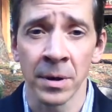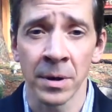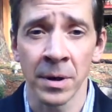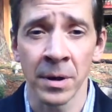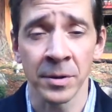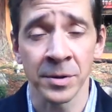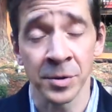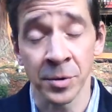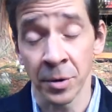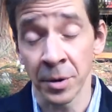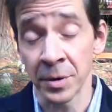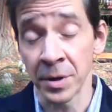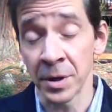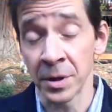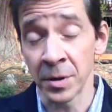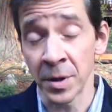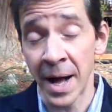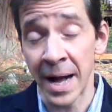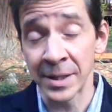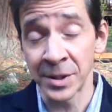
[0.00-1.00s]
the
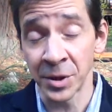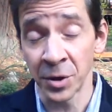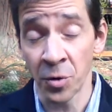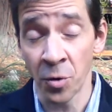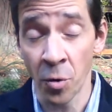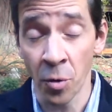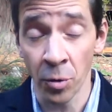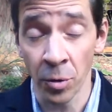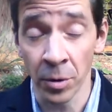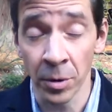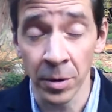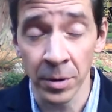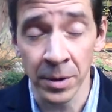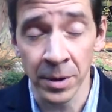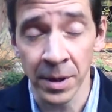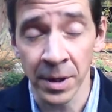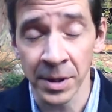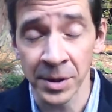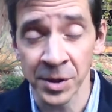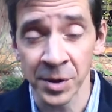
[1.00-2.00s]
classic horror
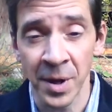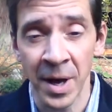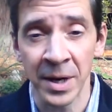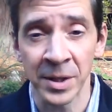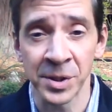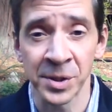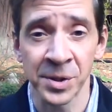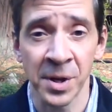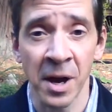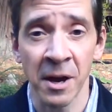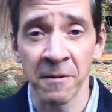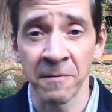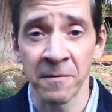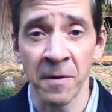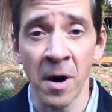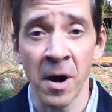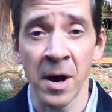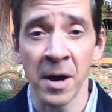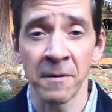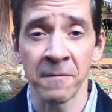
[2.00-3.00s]
/
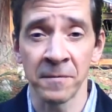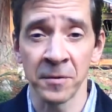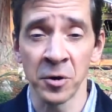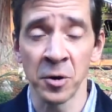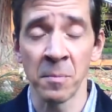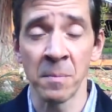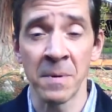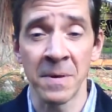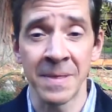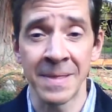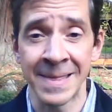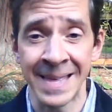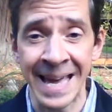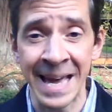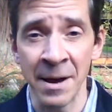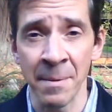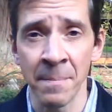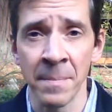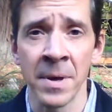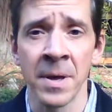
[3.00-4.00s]
sci-fi film
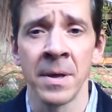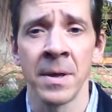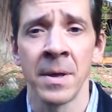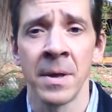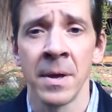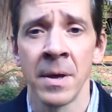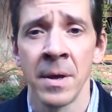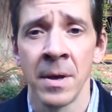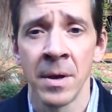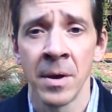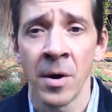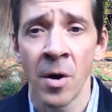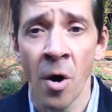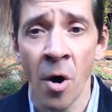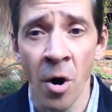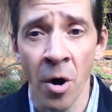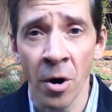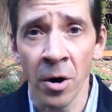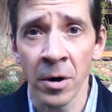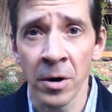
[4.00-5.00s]
Them
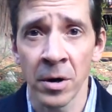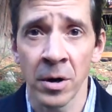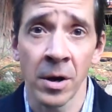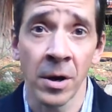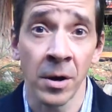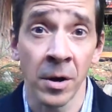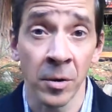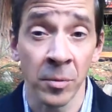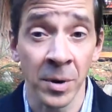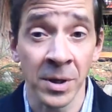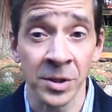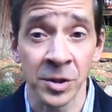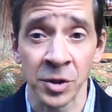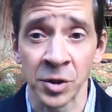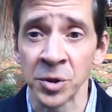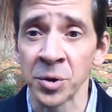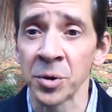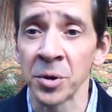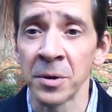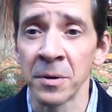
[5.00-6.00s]
are, rest
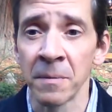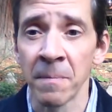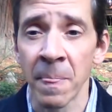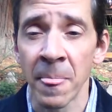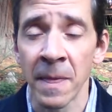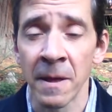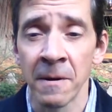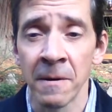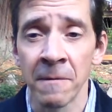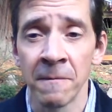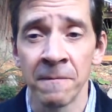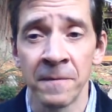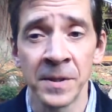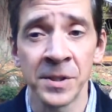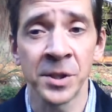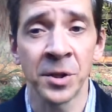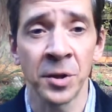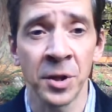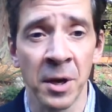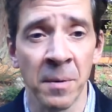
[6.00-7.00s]
assured,
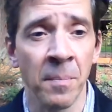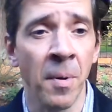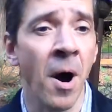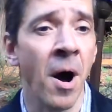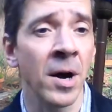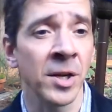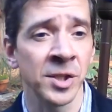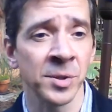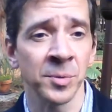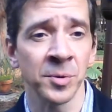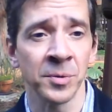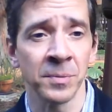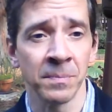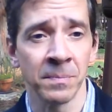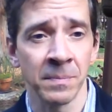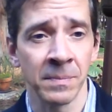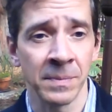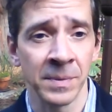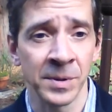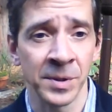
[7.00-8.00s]
physically impossible,
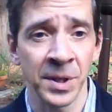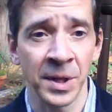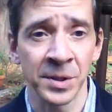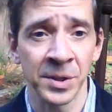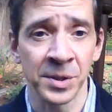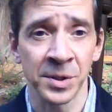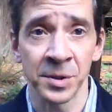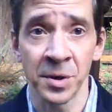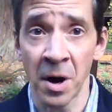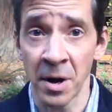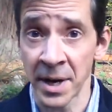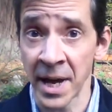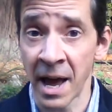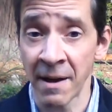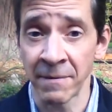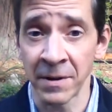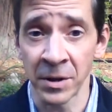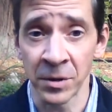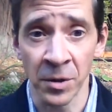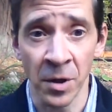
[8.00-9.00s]
since not
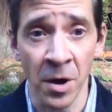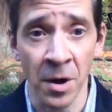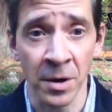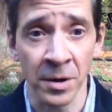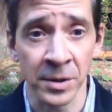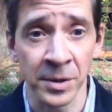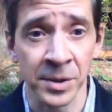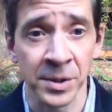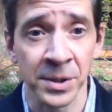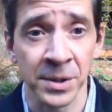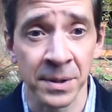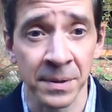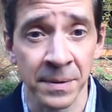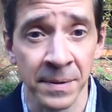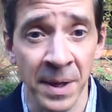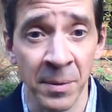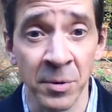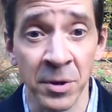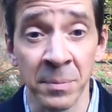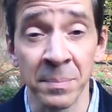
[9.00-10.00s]
having lungs,
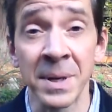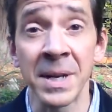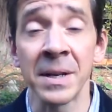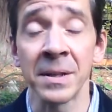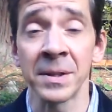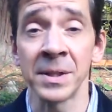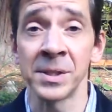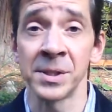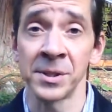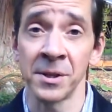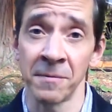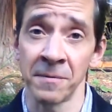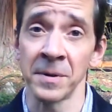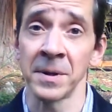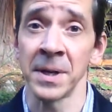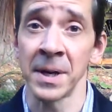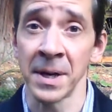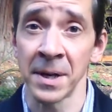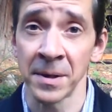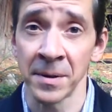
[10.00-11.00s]
they would immediately
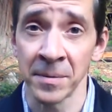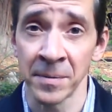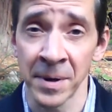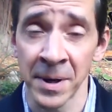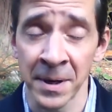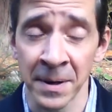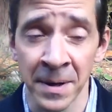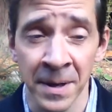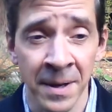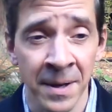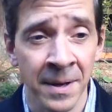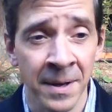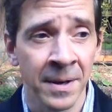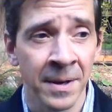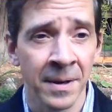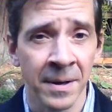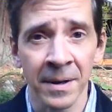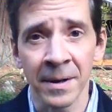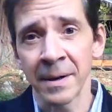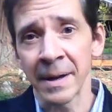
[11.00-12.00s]
suffocate, right?
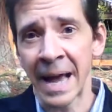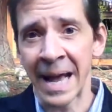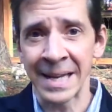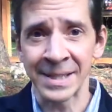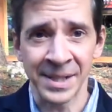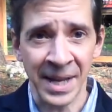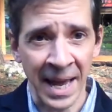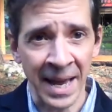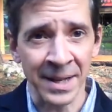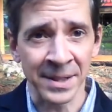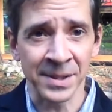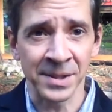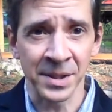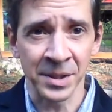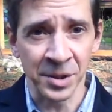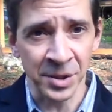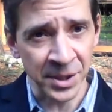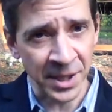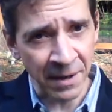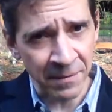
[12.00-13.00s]
As ants,
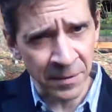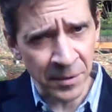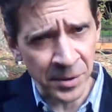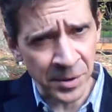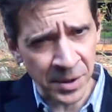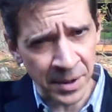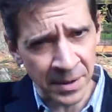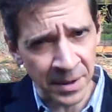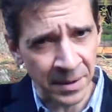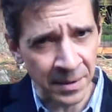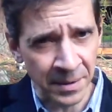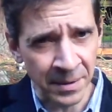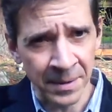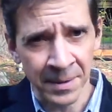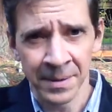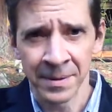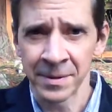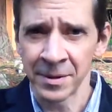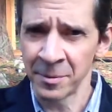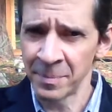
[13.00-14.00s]
they just have those, I think,
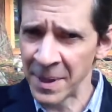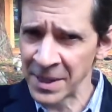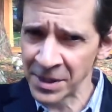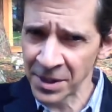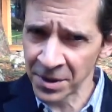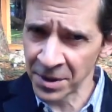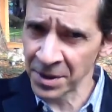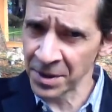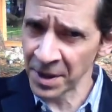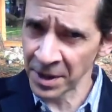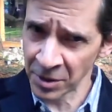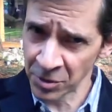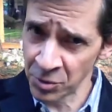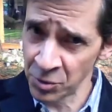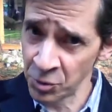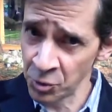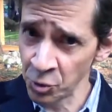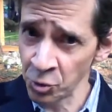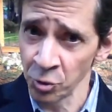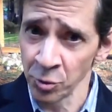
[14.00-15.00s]
they're basically like
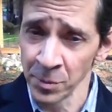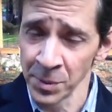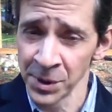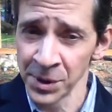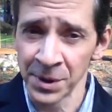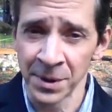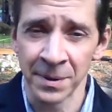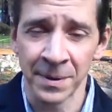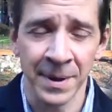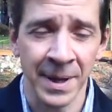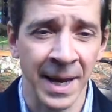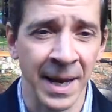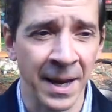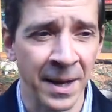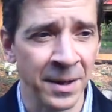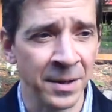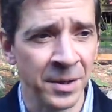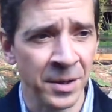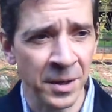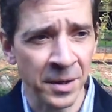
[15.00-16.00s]
tubes,
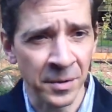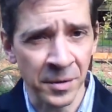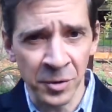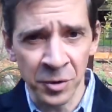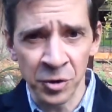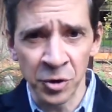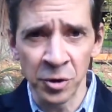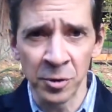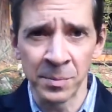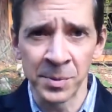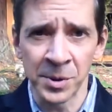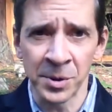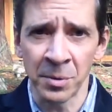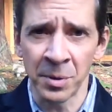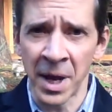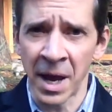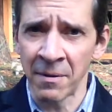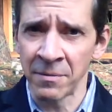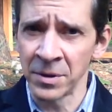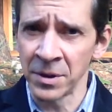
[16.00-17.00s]
and the tubes
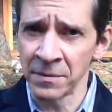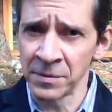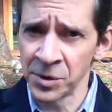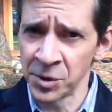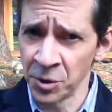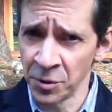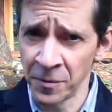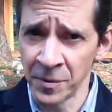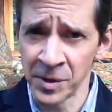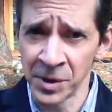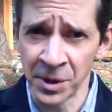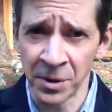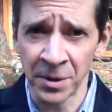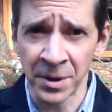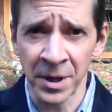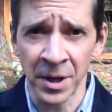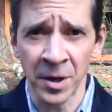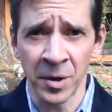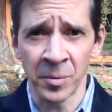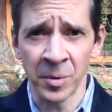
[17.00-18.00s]
don't have enough surface
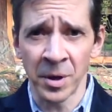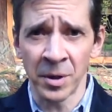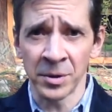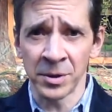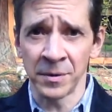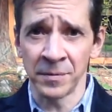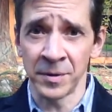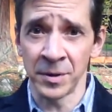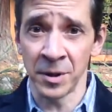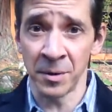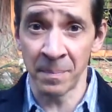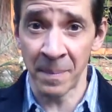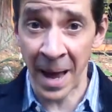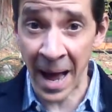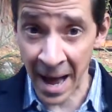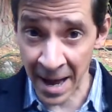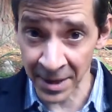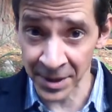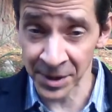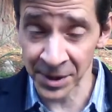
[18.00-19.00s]
area relative to the
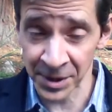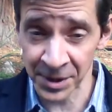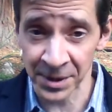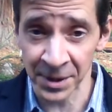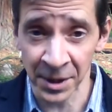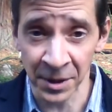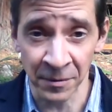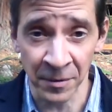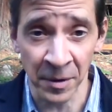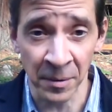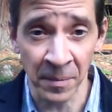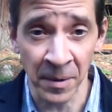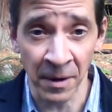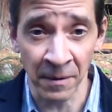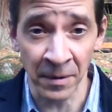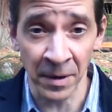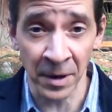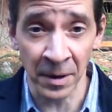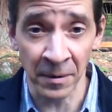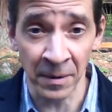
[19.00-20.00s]
mass of
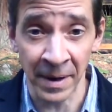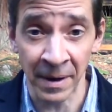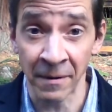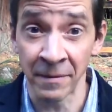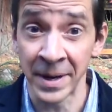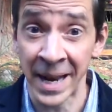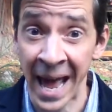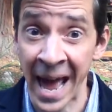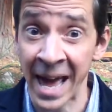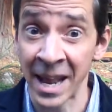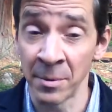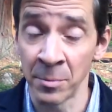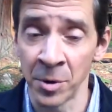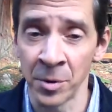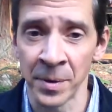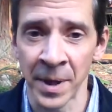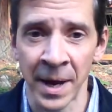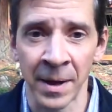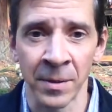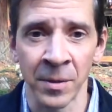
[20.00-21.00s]
an
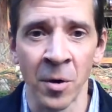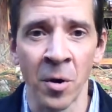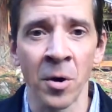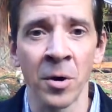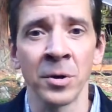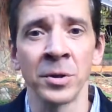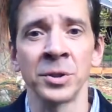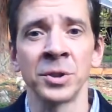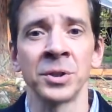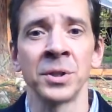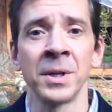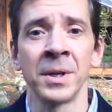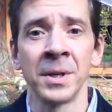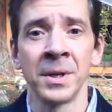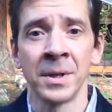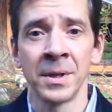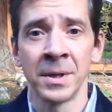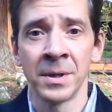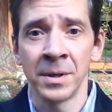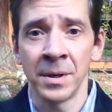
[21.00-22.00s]
animal that large
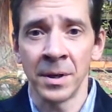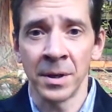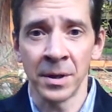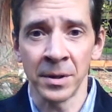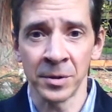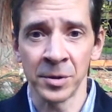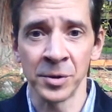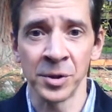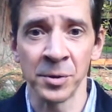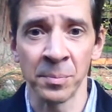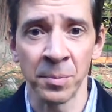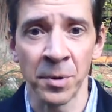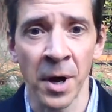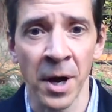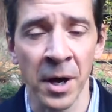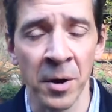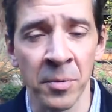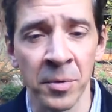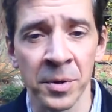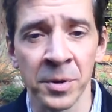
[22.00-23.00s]
to
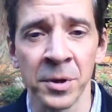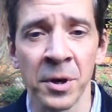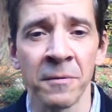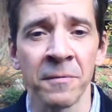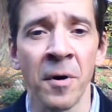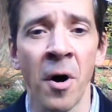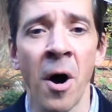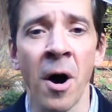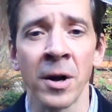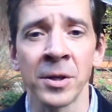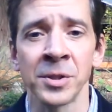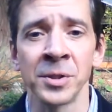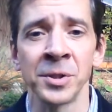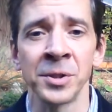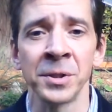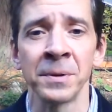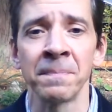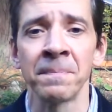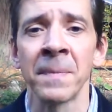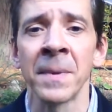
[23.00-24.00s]
supply it with enough
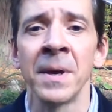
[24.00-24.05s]
oxygen.